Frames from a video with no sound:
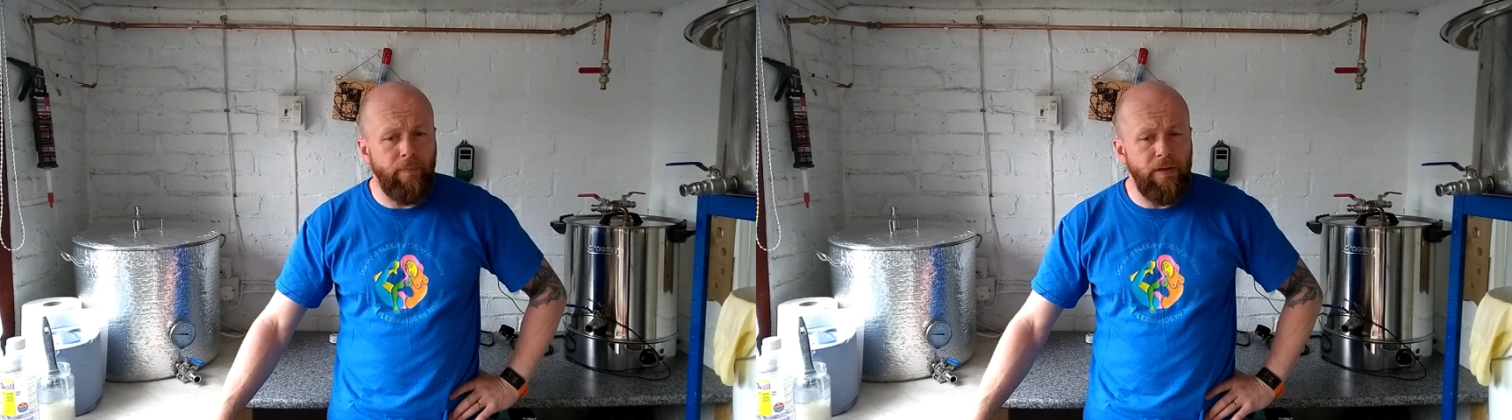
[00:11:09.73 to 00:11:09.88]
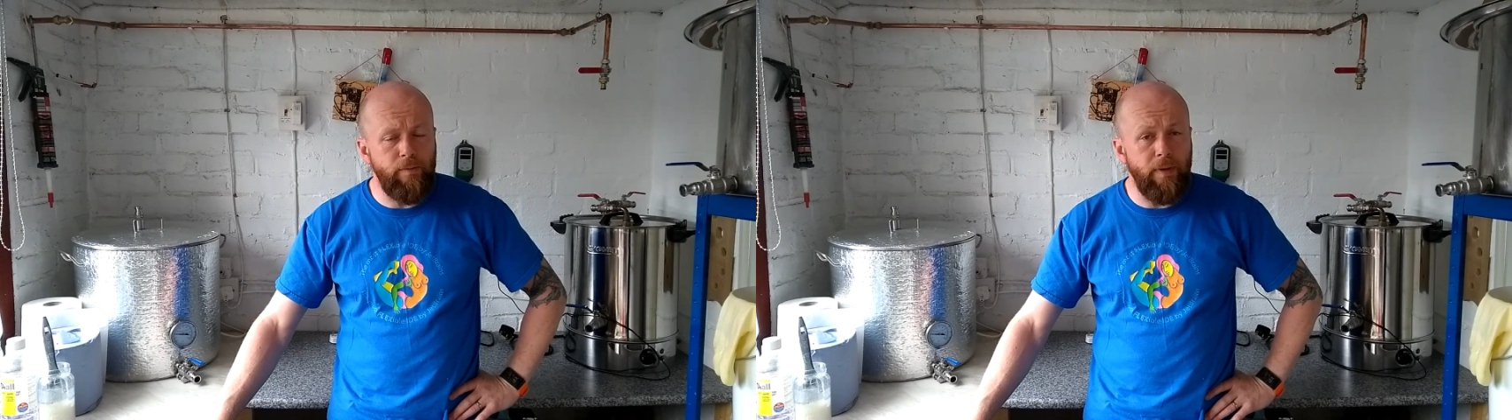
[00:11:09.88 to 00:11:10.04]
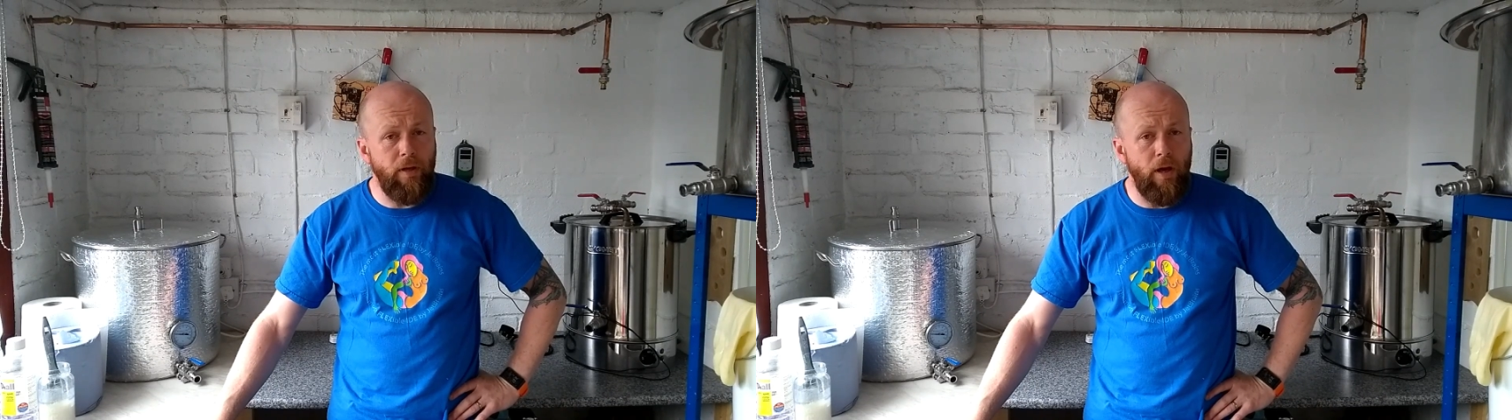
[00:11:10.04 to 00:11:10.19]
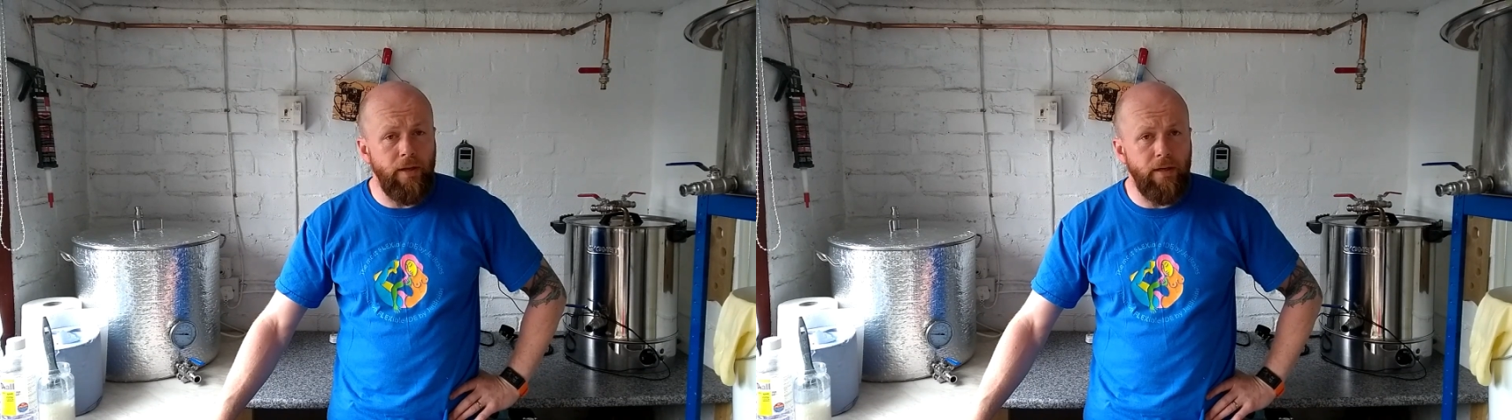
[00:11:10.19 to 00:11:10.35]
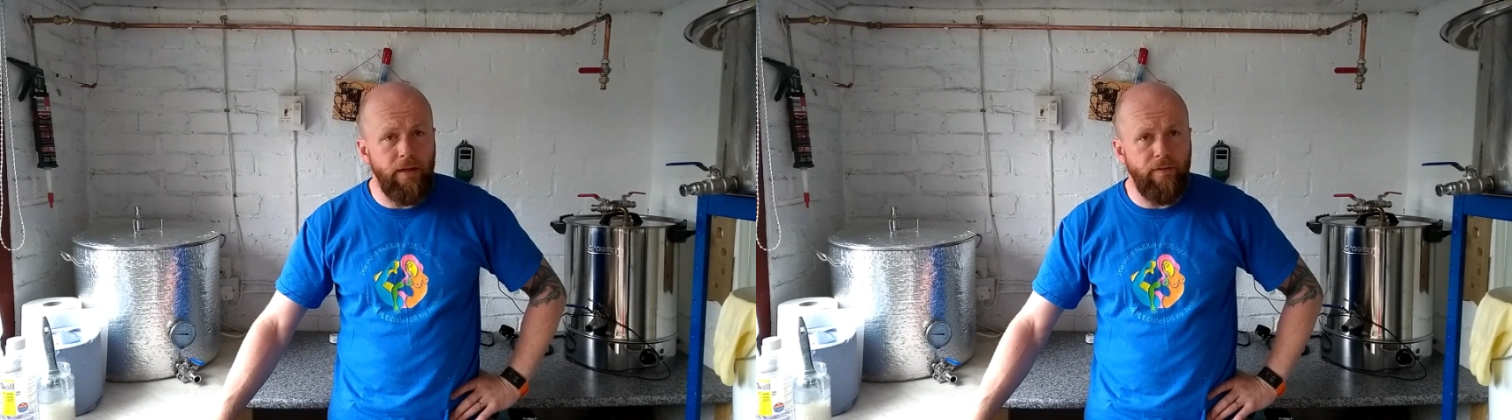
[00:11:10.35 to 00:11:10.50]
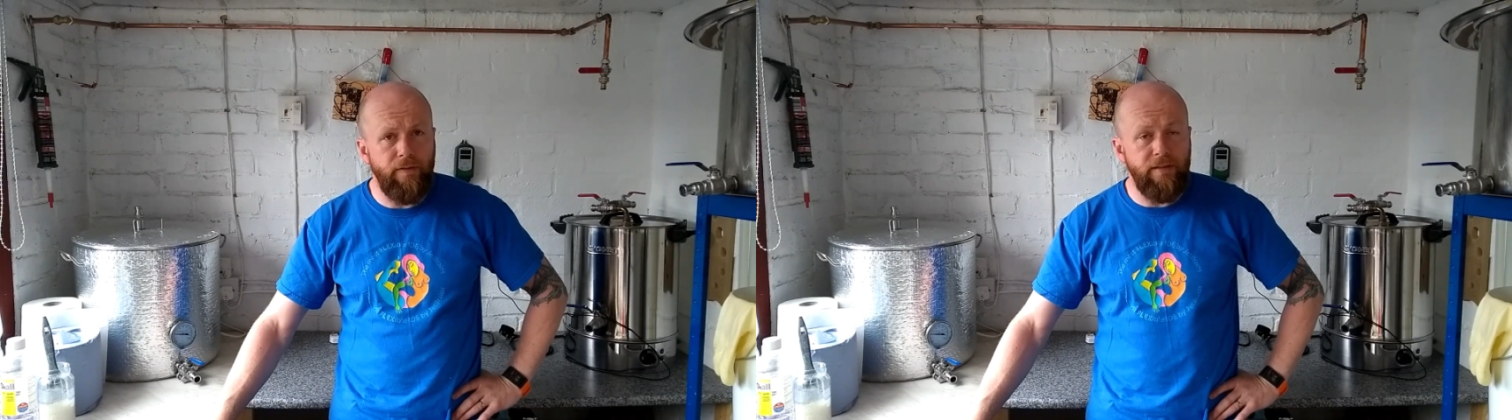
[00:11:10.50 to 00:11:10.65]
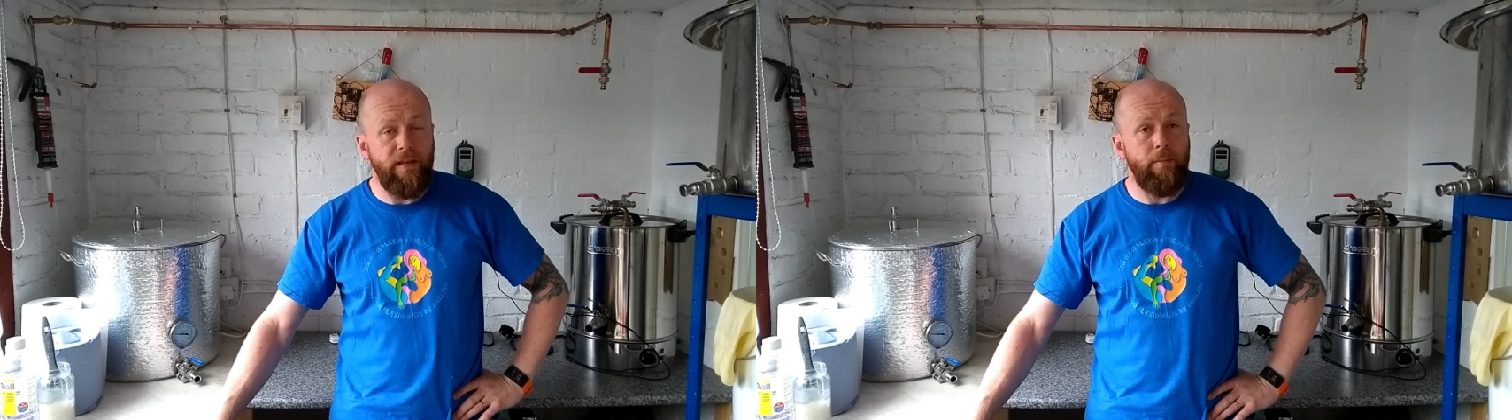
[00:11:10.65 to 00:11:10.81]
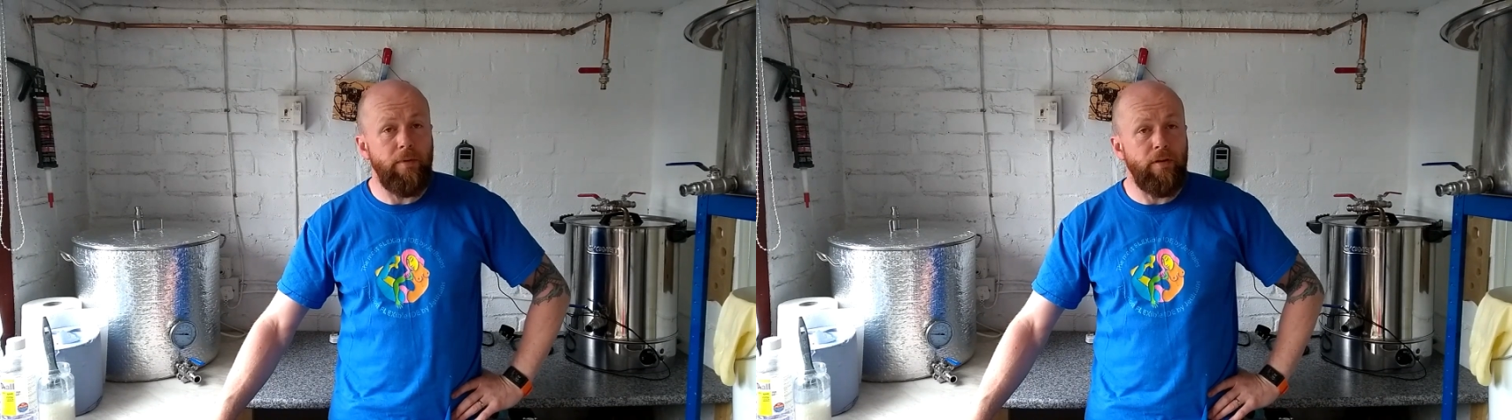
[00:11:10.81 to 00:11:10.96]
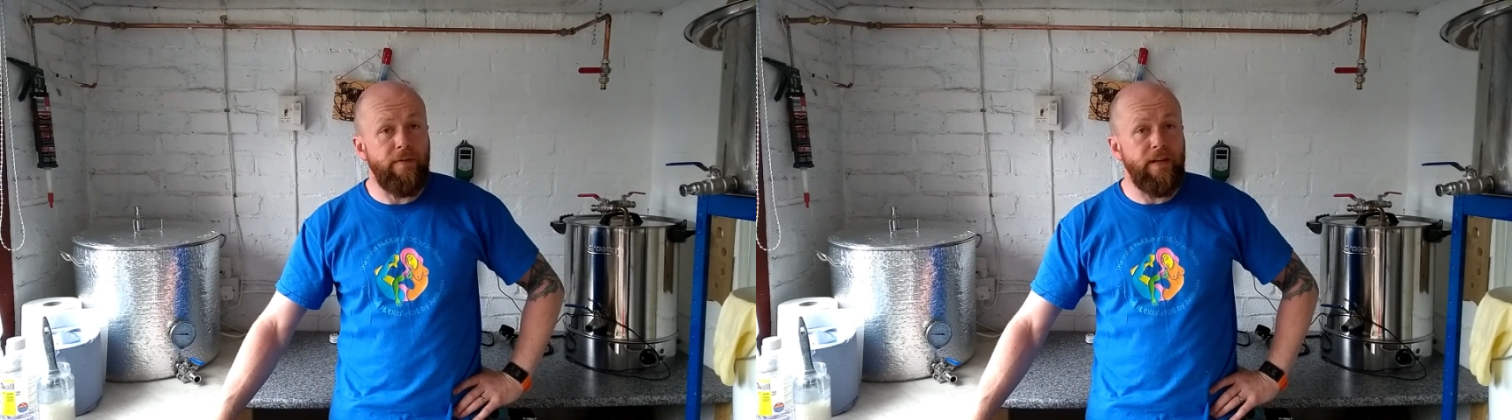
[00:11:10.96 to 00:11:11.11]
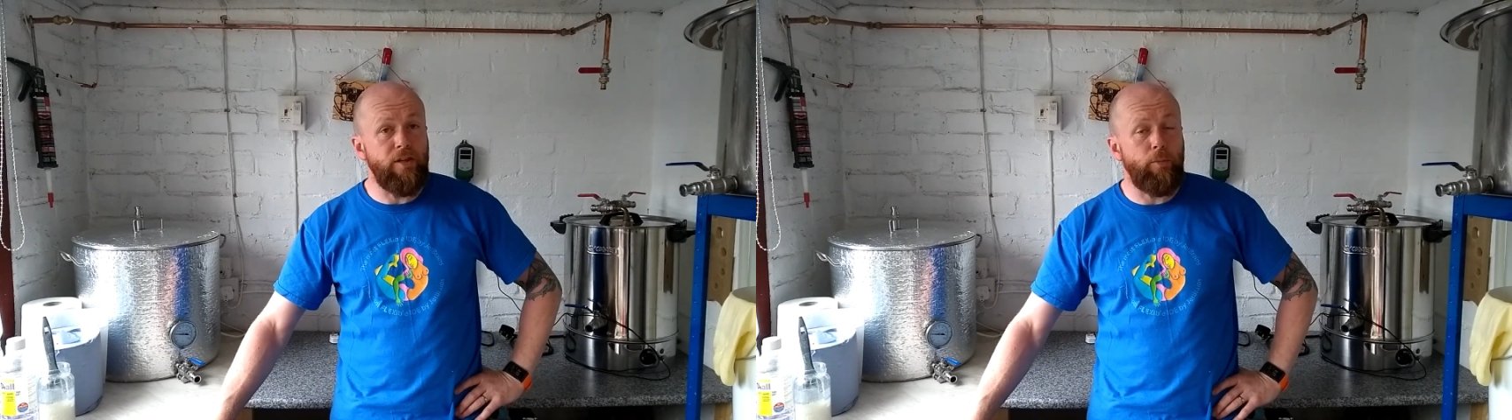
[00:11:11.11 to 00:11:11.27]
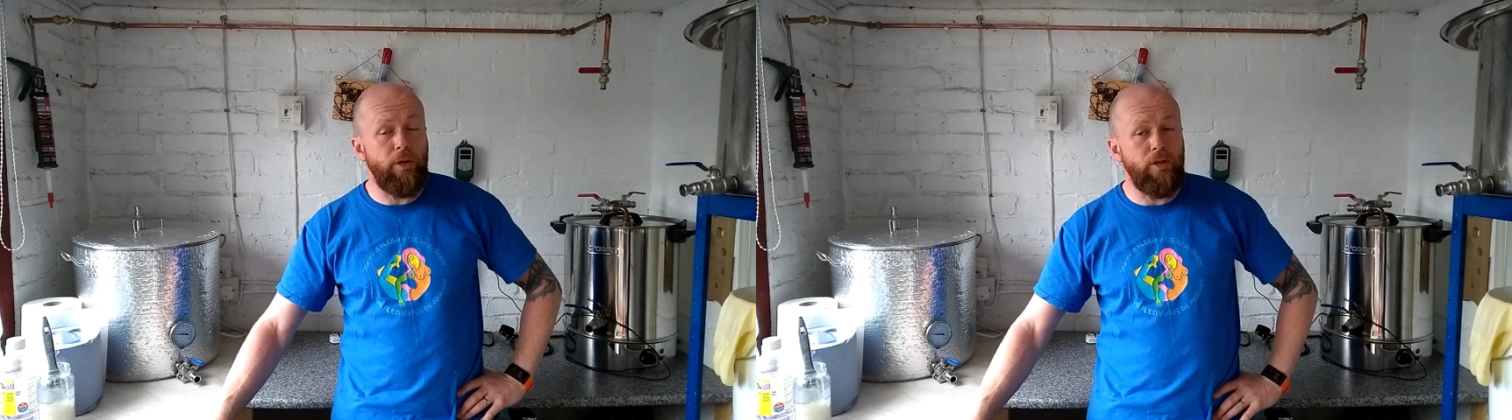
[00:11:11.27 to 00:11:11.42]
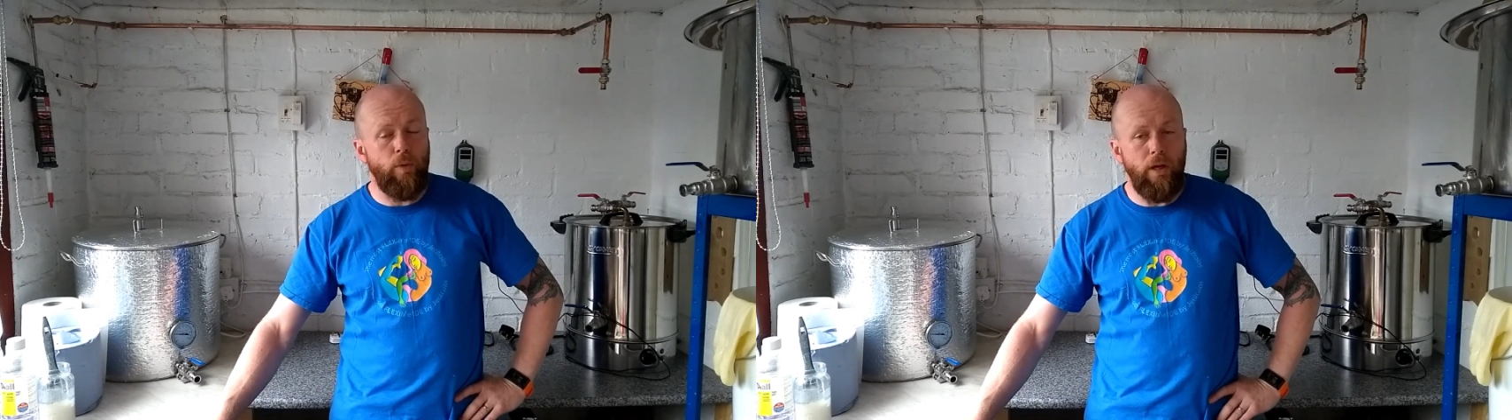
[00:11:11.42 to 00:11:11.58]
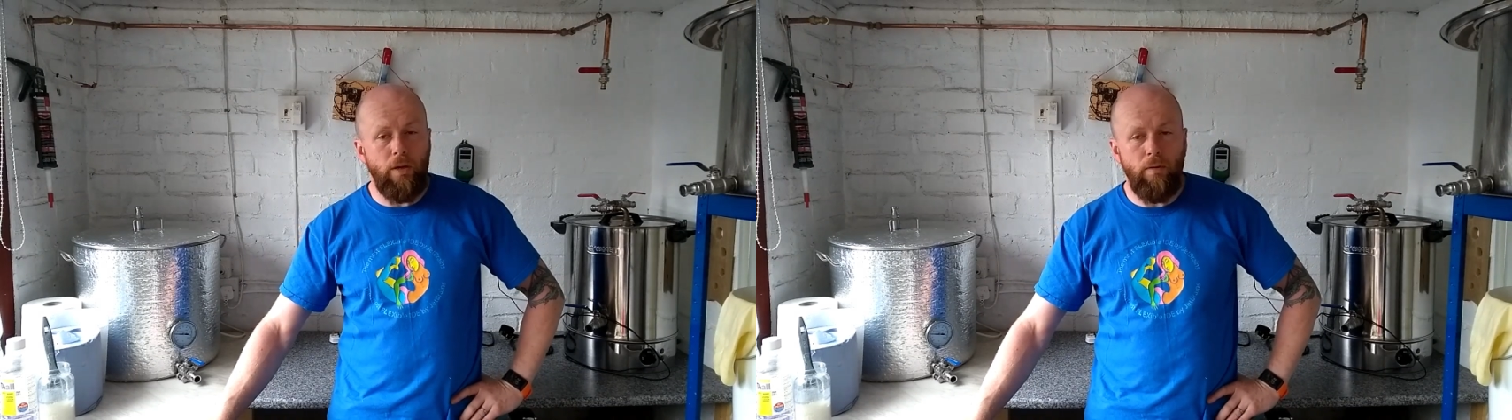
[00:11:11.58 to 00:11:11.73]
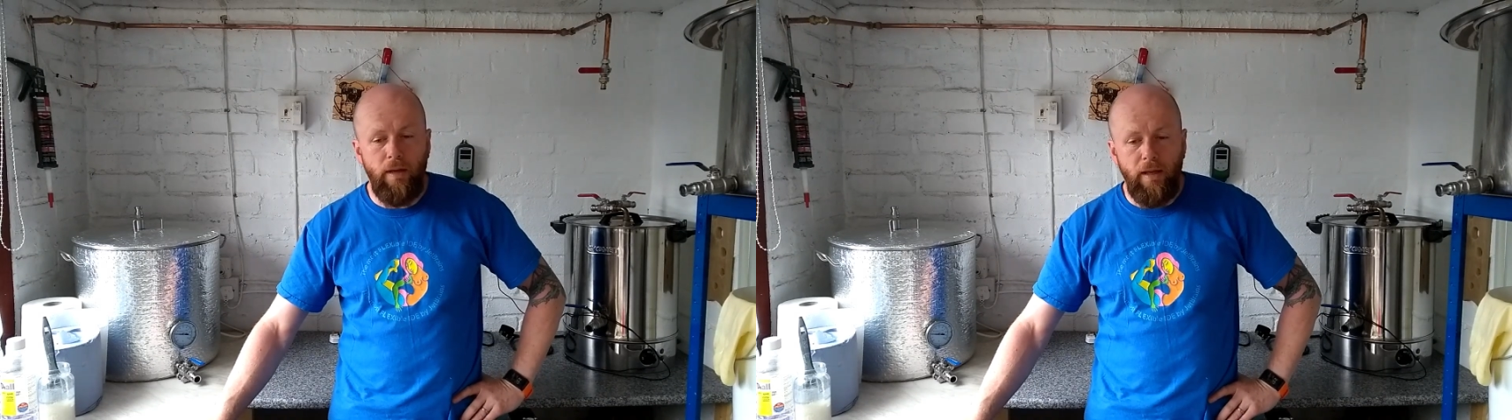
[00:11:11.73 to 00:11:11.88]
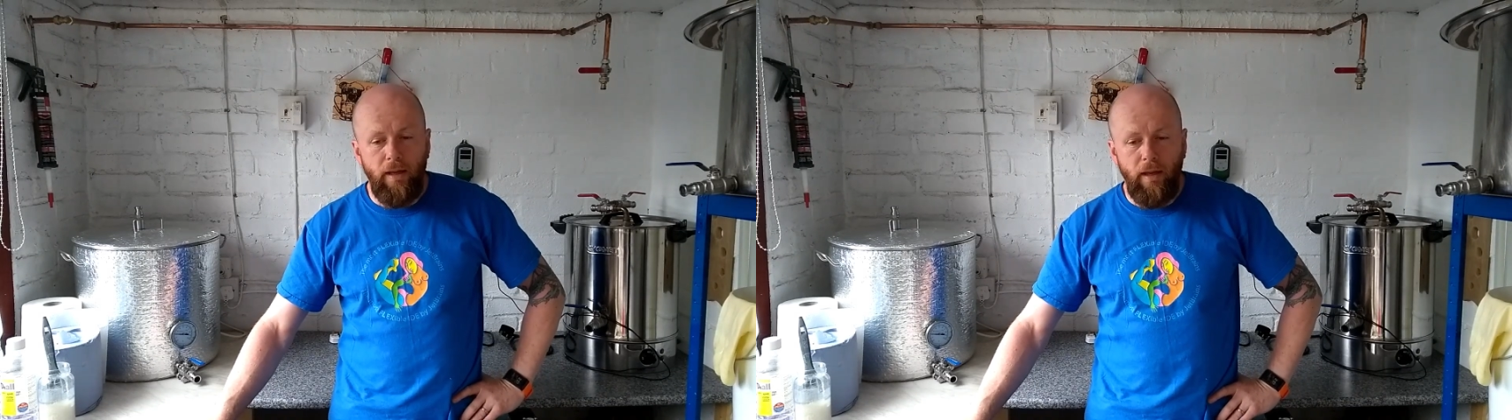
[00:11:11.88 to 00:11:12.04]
He's been kind enough to send me the recipe as well.